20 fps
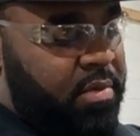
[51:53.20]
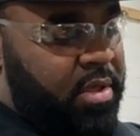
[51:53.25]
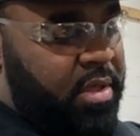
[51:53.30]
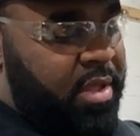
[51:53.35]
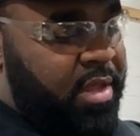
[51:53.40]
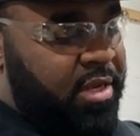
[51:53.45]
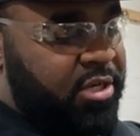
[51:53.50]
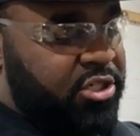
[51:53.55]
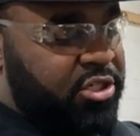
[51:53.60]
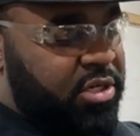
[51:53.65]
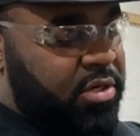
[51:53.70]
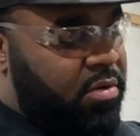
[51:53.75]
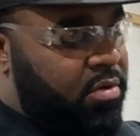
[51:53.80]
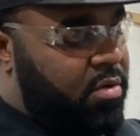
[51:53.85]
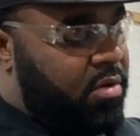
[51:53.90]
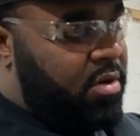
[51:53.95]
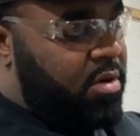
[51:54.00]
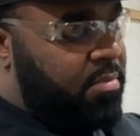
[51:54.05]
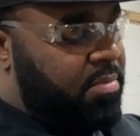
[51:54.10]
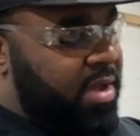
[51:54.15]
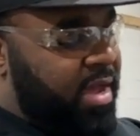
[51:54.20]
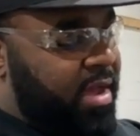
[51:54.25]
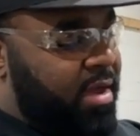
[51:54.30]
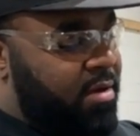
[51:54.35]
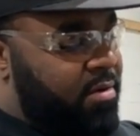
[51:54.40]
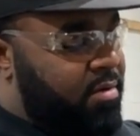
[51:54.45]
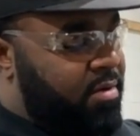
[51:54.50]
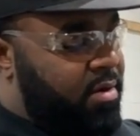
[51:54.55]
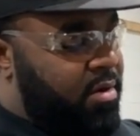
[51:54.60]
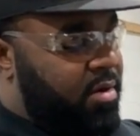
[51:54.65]
engine on,
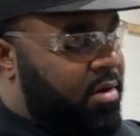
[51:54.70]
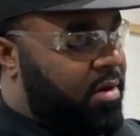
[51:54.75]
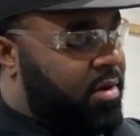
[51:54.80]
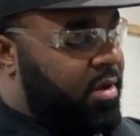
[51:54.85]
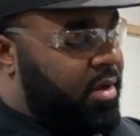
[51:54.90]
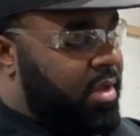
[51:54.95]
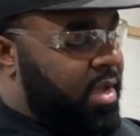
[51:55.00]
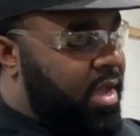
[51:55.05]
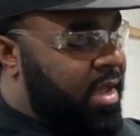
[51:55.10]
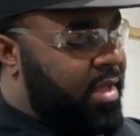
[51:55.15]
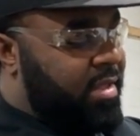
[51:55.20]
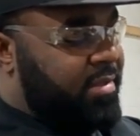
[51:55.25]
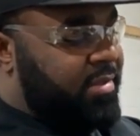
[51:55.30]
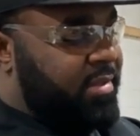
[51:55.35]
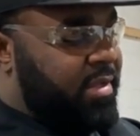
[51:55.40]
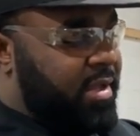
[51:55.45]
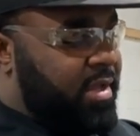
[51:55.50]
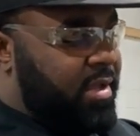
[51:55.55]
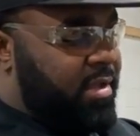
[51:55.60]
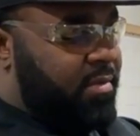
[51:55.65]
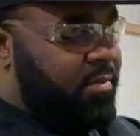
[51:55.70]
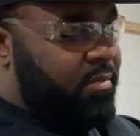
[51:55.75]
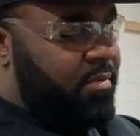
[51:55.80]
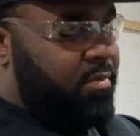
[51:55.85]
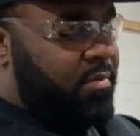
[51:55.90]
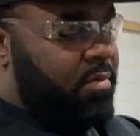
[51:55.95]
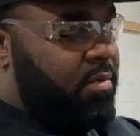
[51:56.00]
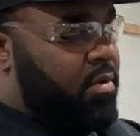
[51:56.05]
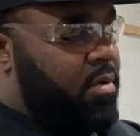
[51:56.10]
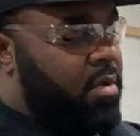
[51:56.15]
power, constant.
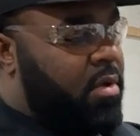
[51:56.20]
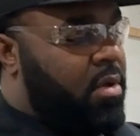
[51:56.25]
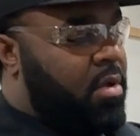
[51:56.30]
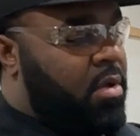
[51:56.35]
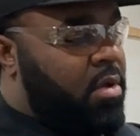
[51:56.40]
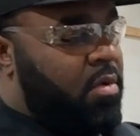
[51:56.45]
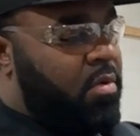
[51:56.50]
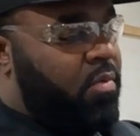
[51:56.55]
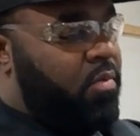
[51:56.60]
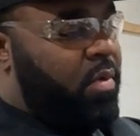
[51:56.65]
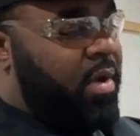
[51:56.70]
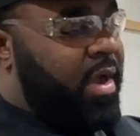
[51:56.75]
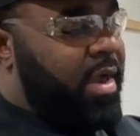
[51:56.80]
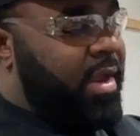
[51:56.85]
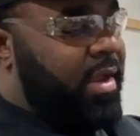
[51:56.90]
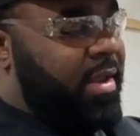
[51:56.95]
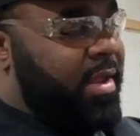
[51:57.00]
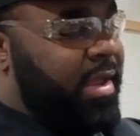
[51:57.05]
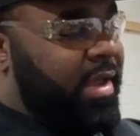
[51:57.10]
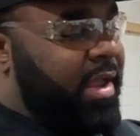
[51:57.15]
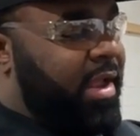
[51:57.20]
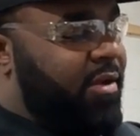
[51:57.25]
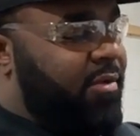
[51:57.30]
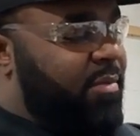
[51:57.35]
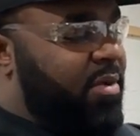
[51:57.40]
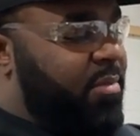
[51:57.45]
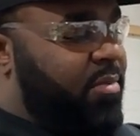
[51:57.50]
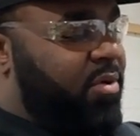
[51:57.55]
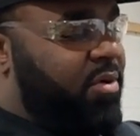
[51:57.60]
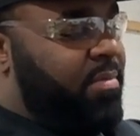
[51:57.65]
White, I can't
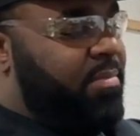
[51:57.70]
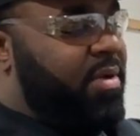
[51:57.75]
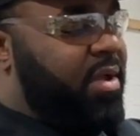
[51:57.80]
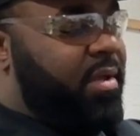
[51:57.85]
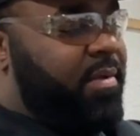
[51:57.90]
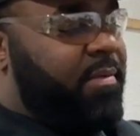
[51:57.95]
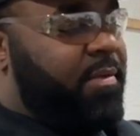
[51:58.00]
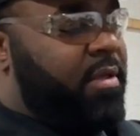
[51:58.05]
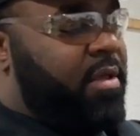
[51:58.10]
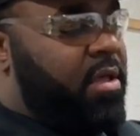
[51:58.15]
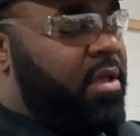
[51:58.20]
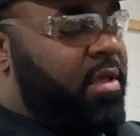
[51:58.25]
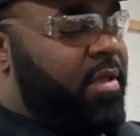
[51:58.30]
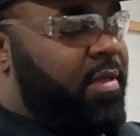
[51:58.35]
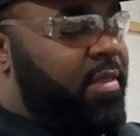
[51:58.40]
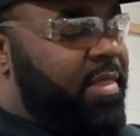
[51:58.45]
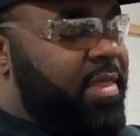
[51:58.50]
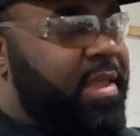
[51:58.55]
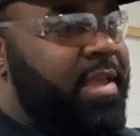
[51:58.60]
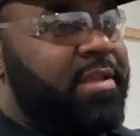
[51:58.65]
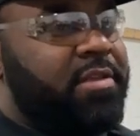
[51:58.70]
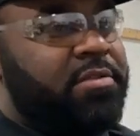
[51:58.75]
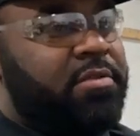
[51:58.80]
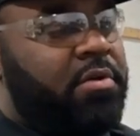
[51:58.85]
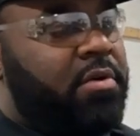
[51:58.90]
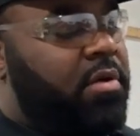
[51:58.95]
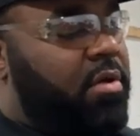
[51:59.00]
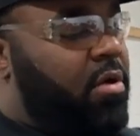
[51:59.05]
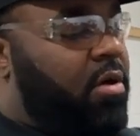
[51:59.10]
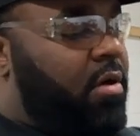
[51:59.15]
remember, but
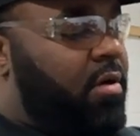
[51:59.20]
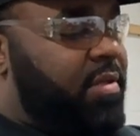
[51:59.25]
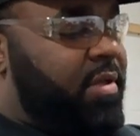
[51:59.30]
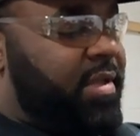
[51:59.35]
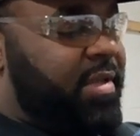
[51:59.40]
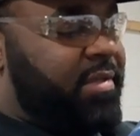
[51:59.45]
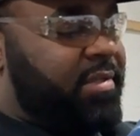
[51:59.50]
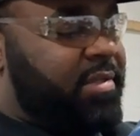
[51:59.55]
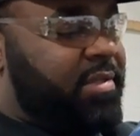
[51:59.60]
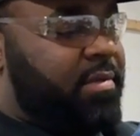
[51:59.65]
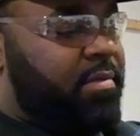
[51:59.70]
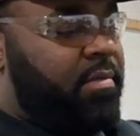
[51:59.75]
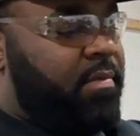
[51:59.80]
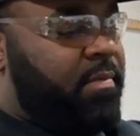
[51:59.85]
all these